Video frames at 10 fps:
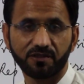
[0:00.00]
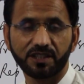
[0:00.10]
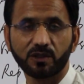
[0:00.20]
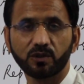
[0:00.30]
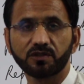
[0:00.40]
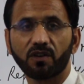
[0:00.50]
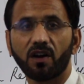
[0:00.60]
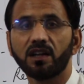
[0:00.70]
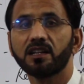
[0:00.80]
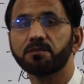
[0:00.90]
We use
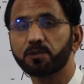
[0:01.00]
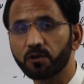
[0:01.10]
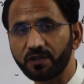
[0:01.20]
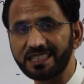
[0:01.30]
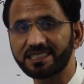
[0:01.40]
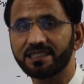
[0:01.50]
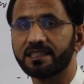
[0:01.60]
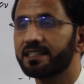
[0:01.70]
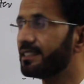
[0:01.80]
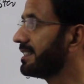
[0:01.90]
for professor.
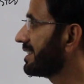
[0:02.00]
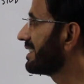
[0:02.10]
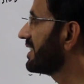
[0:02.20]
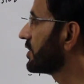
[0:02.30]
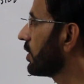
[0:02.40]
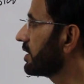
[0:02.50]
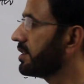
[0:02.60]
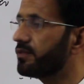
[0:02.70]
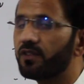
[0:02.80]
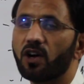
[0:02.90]
This is the
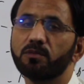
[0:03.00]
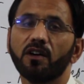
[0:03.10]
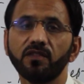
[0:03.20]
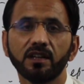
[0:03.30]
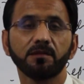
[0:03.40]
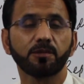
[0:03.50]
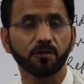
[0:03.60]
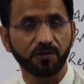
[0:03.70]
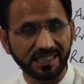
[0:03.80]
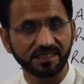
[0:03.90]
shortened form of
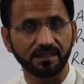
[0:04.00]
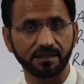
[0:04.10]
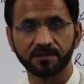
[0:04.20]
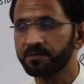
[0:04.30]
professor.